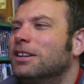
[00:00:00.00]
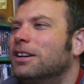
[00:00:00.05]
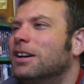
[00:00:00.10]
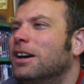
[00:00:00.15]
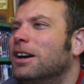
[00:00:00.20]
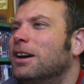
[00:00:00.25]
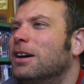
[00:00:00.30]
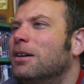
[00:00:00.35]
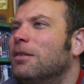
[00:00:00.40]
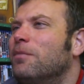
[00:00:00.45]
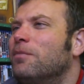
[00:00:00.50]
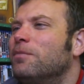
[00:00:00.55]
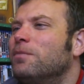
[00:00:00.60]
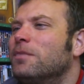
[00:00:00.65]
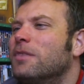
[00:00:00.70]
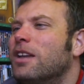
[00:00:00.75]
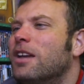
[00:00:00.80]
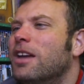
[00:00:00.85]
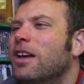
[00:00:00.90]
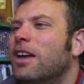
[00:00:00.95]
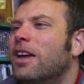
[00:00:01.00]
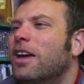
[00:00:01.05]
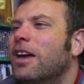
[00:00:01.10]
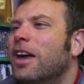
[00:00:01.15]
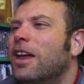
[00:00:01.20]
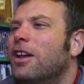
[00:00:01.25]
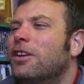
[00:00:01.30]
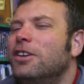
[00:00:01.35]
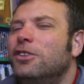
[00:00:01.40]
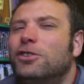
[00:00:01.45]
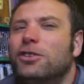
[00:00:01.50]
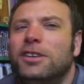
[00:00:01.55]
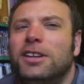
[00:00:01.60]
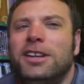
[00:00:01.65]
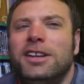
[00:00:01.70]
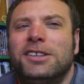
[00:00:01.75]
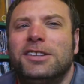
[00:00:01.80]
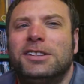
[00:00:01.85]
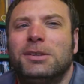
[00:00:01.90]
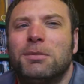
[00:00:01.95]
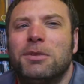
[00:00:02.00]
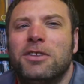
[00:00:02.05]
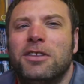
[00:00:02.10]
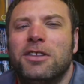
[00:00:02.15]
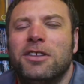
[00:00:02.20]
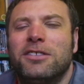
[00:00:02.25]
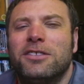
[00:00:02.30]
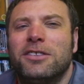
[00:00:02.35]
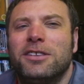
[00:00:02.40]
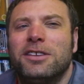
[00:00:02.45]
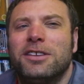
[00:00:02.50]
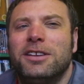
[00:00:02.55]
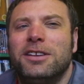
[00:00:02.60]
And I did sort of hear somewhere that